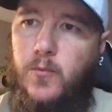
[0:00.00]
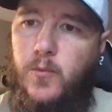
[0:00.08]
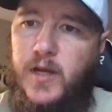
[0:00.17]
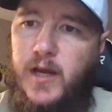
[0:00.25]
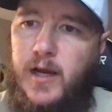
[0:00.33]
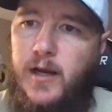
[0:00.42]

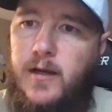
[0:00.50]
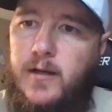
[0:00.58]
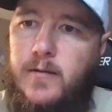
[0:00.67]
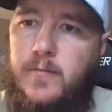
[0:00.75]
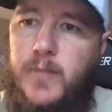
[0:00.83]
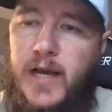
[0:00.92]
We
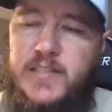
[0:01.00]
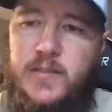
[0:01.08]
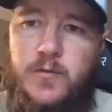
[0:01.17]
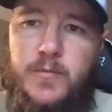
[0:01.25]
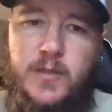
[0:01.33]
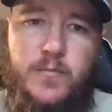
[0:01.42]
got Bassin
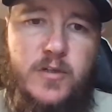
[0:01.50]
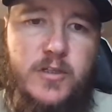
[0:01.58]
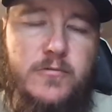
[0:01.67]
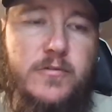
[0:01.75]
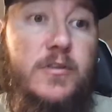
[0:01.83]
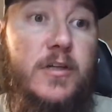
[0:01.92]
with Big
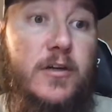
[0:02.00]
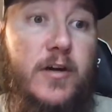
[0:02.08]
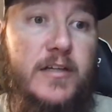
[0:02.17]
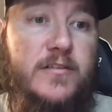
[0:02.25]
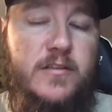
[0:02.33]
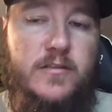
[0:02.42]
Malone.
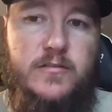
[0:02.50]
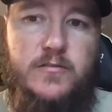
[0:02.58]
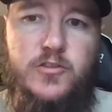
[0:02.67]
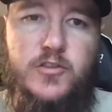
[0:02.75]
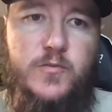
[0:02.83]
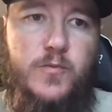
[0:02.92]
Congrats on
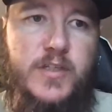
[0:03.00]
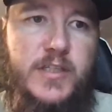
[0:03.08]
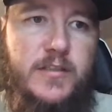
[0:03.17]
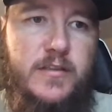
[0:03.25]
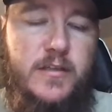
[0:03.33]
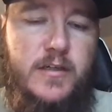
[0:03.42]
just
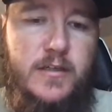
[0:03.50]
winning